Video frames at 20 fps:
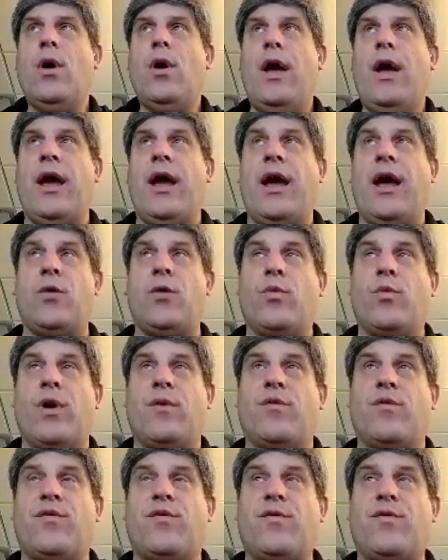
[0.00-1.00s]
and
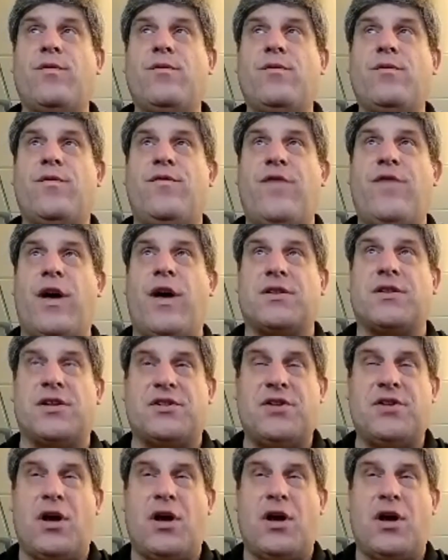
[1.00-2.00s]
we've felt a
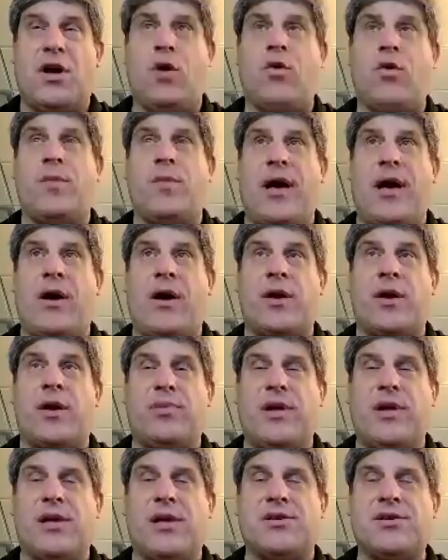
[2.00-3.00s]
tone about it,
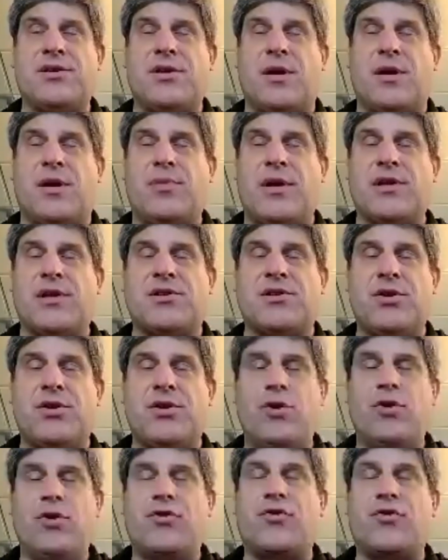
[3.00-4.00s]
pleasant, unpleasant,
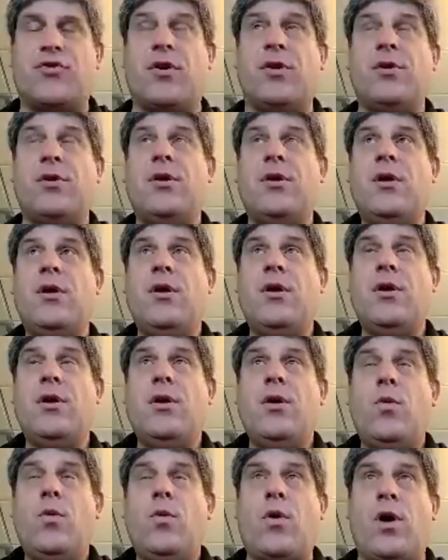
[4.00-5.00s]
neutral,
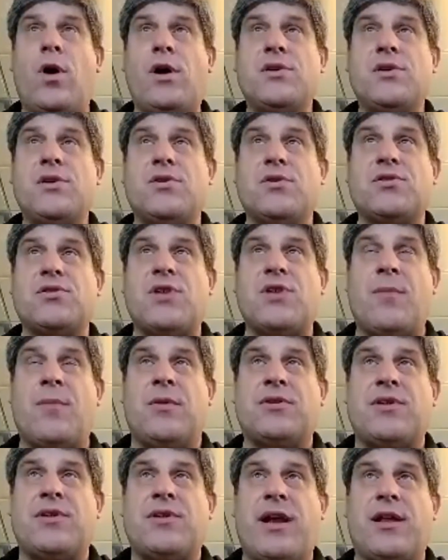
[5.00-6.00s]
we're also
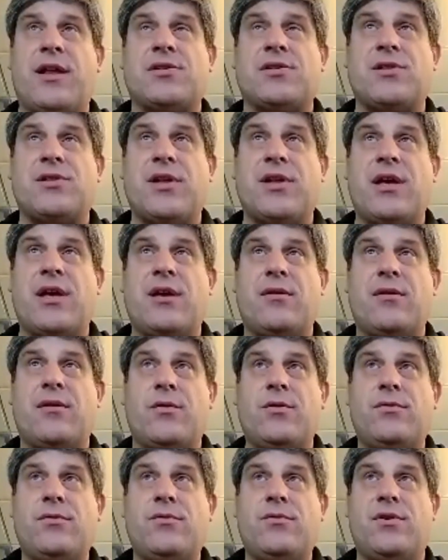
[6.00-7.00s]
simultaneously
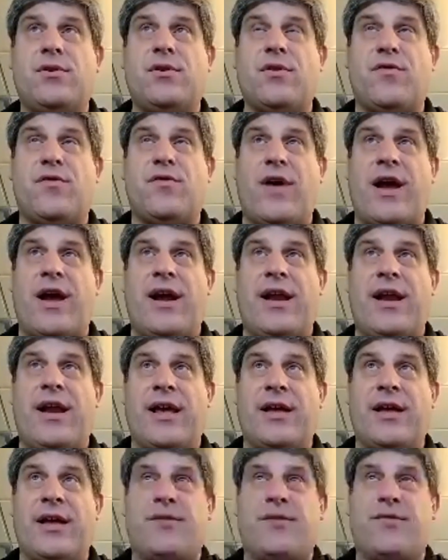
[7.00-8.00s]
defining
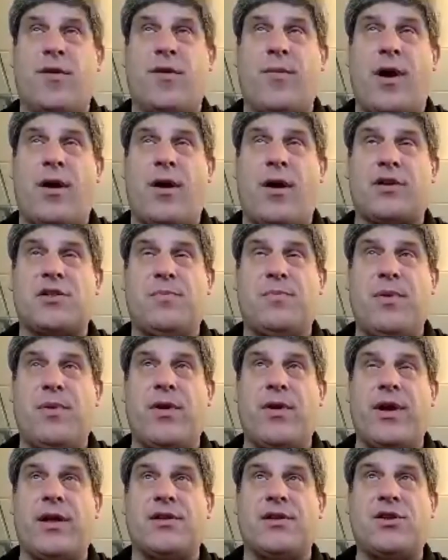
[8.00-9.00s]
it from our
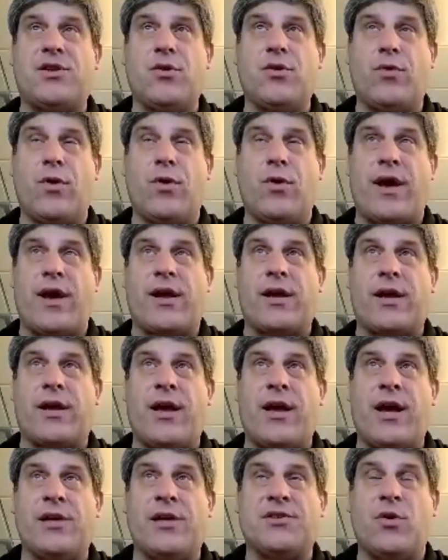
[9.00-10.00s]
experience. Do we
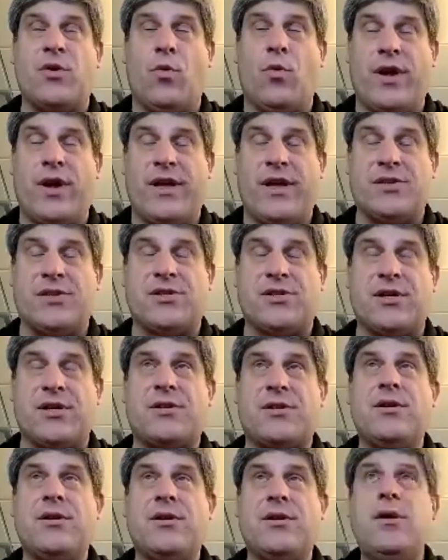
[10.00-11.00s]
recognize it? What is
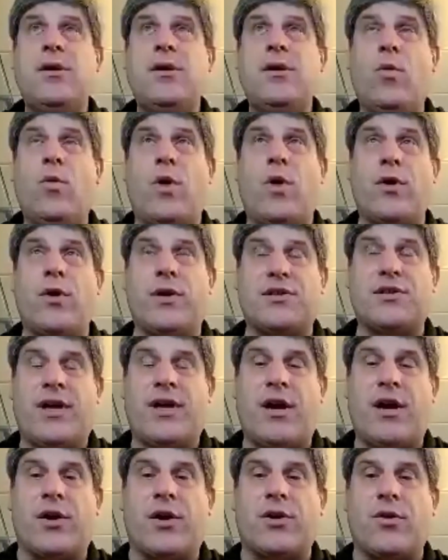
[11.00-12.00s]
it? What are its
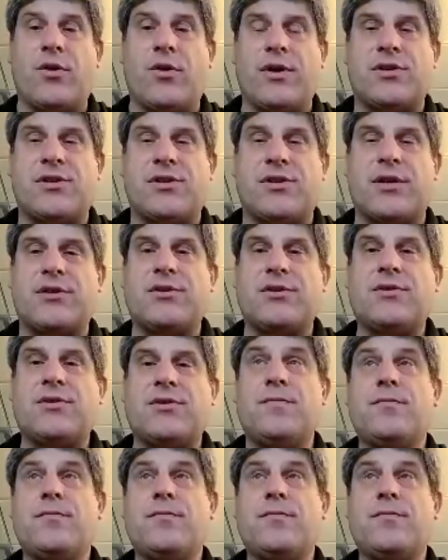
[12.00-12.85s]
characteristics?